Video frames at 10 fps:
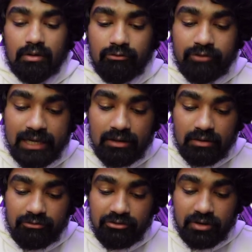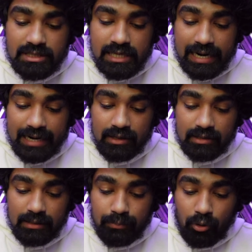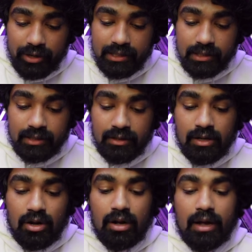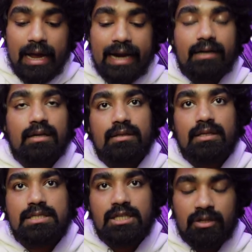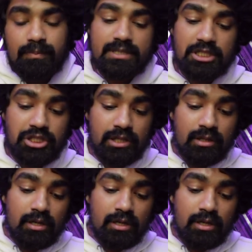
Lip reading: we first had the pointer at the 0th position